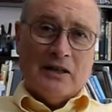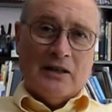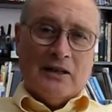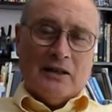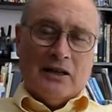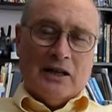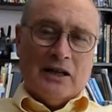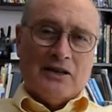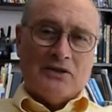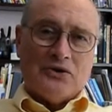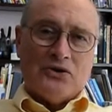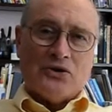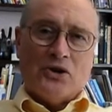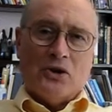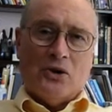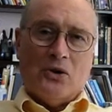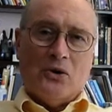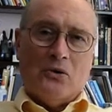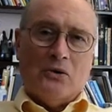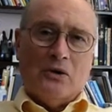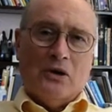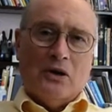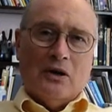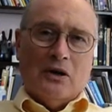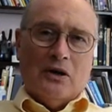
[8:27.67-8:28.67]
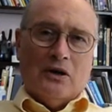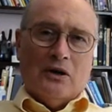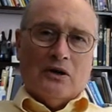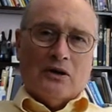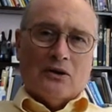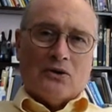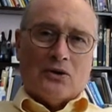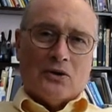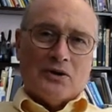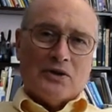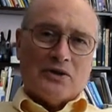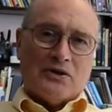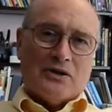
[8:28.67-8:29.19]
And so, of
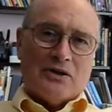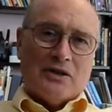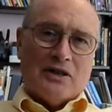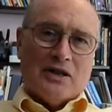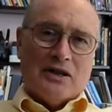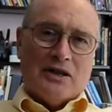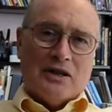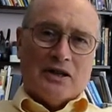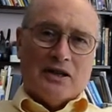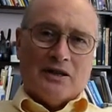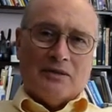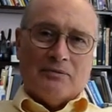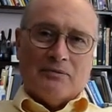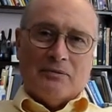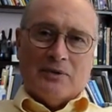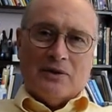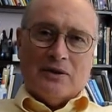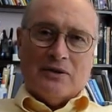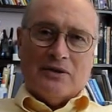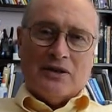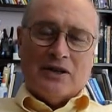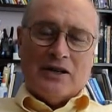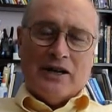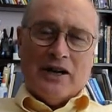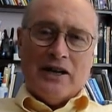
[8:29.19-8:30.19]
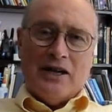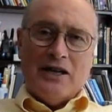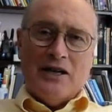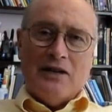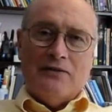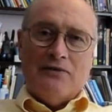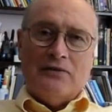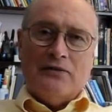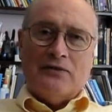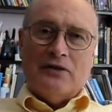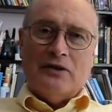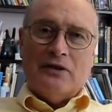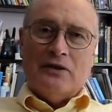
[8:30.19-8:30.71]
course, the naive
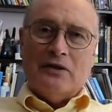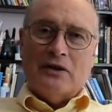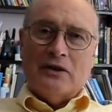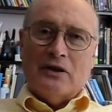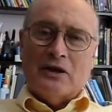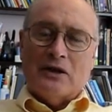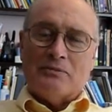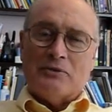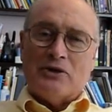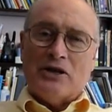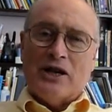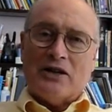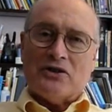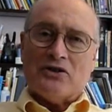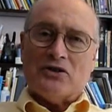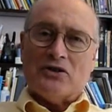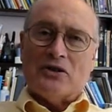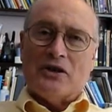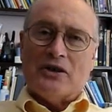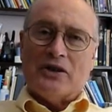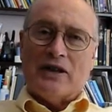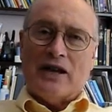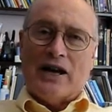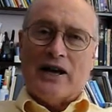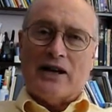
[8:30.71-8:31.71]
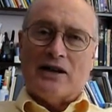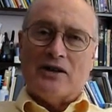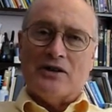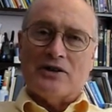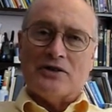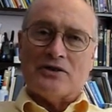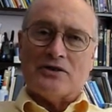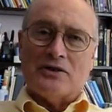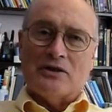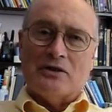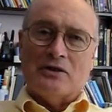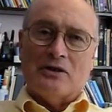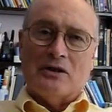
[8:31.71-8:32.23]
objection to that
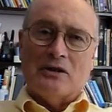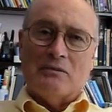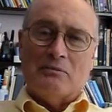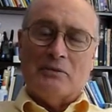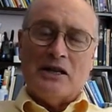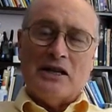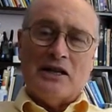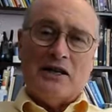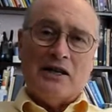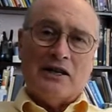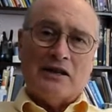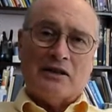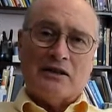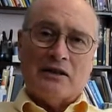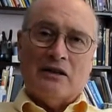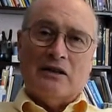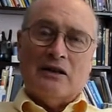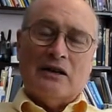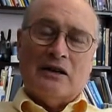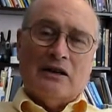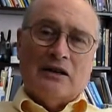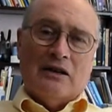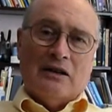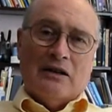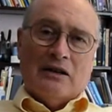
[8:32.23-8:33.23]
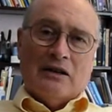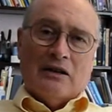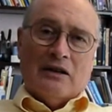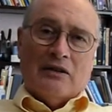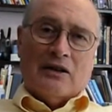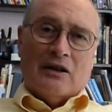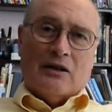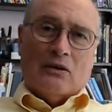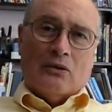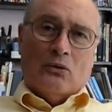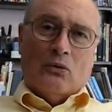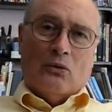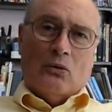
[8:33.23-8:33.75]
is immediate,
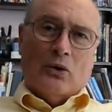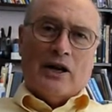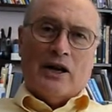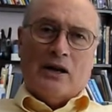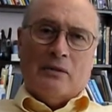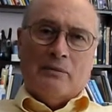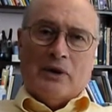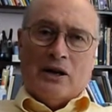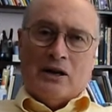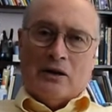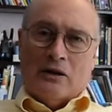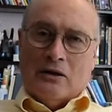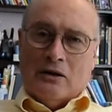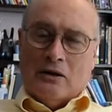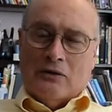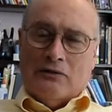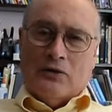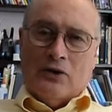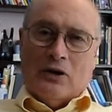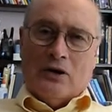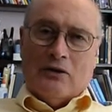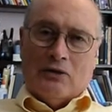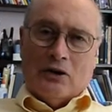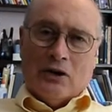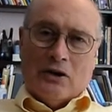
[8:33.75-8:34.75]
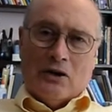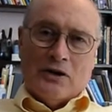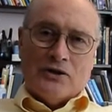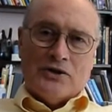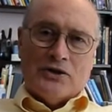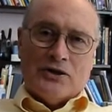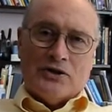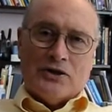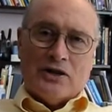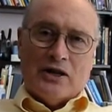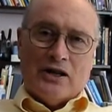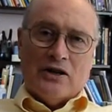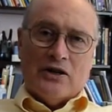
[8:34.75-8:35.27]
that, wait a minute, if you have a
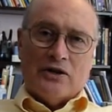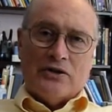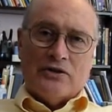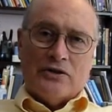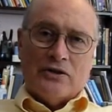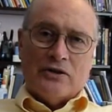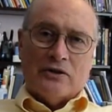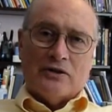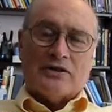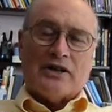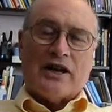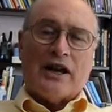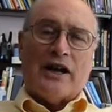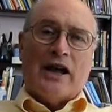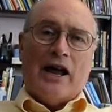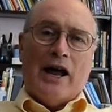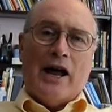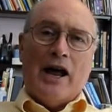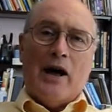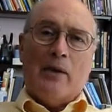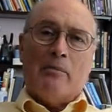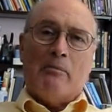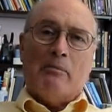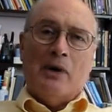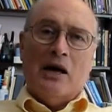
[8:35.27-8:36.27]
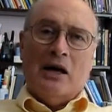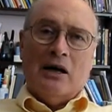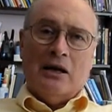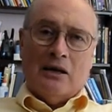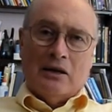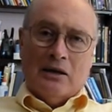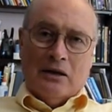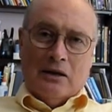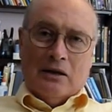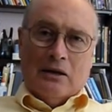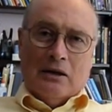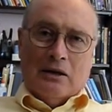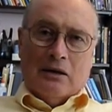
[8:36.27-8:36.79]
largest integer, say m,
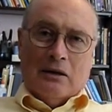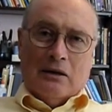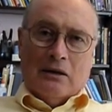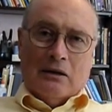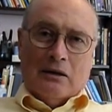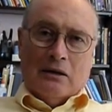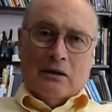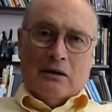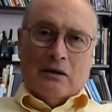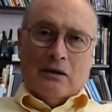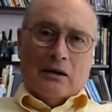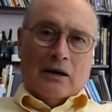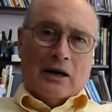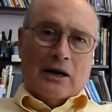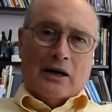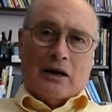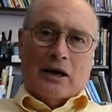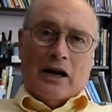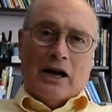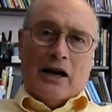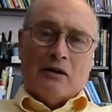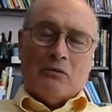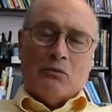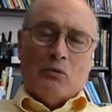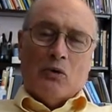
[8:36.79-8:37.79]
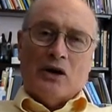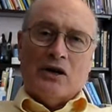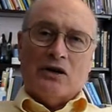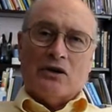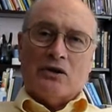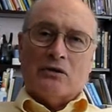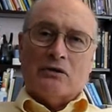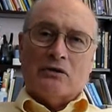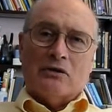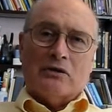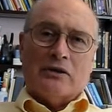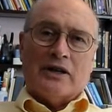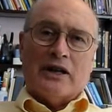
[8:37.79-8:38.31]
I can add 1
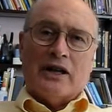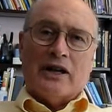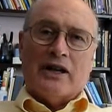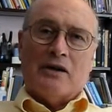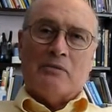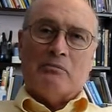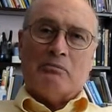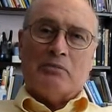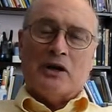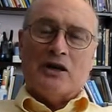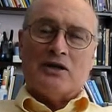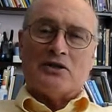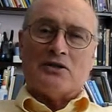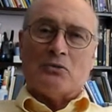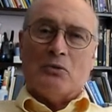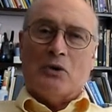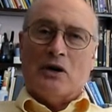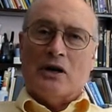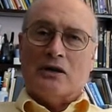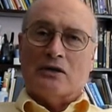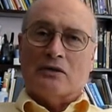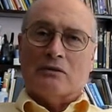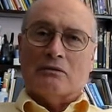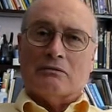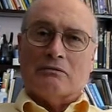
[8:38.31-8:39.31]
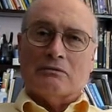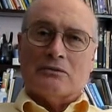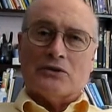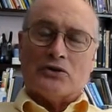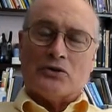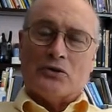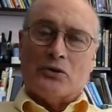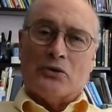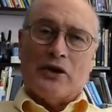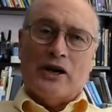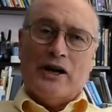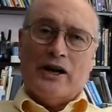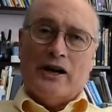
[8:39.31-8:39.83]
to it and get m plus 1,
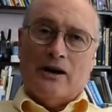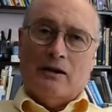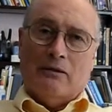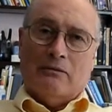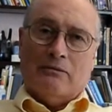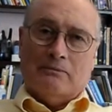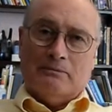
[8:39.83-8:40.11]
so there.